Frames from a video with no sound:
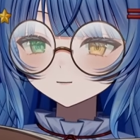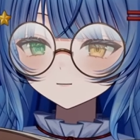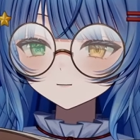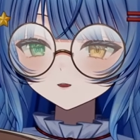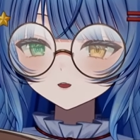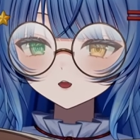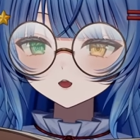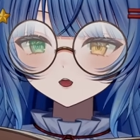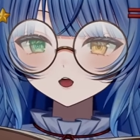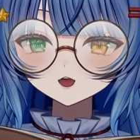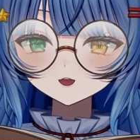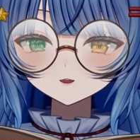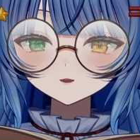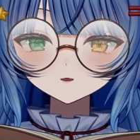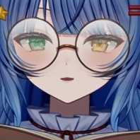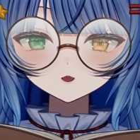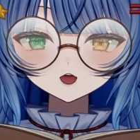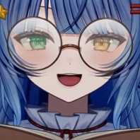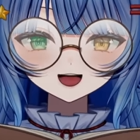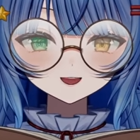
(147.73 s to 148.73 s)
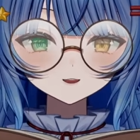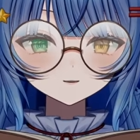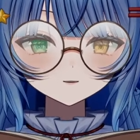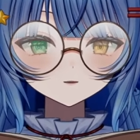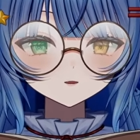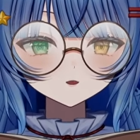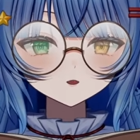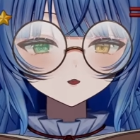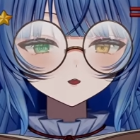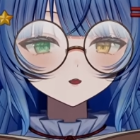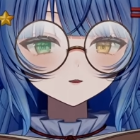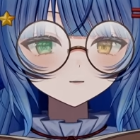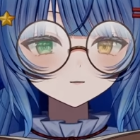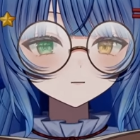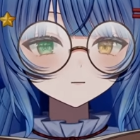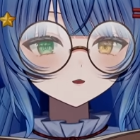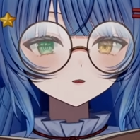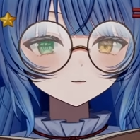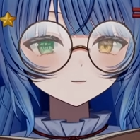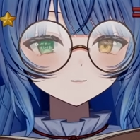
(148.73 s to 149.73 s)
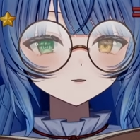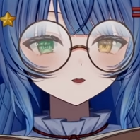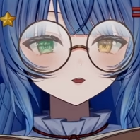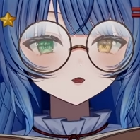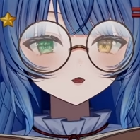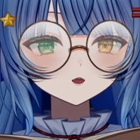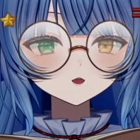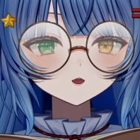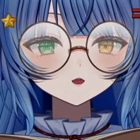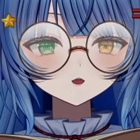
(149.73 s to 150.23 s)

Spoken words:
being a certain answer. So let's say